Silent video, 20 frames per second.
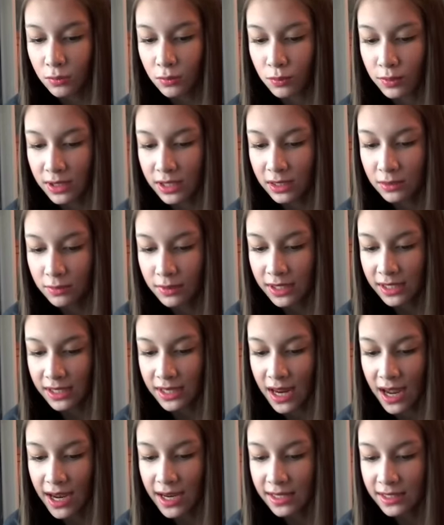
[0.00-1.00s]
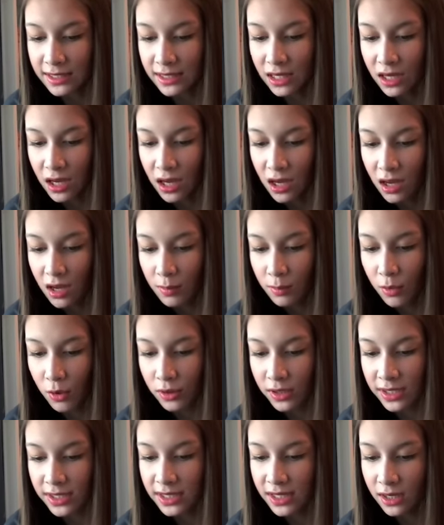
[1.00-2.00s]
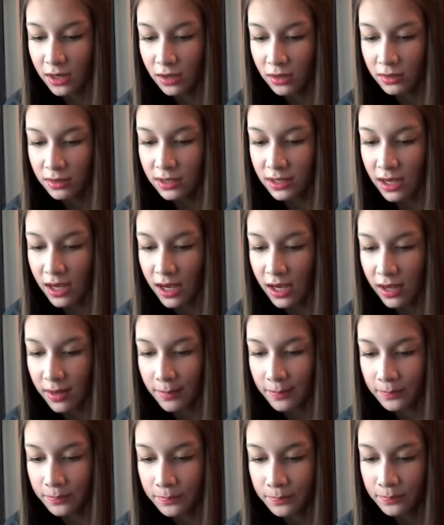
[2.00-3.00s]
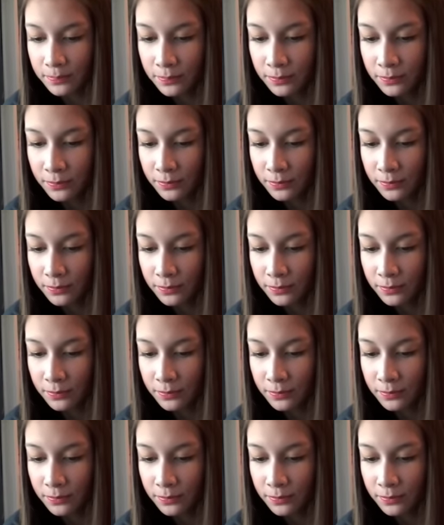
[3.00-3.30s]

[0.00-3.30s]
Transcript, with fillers: really really nice ponytails um,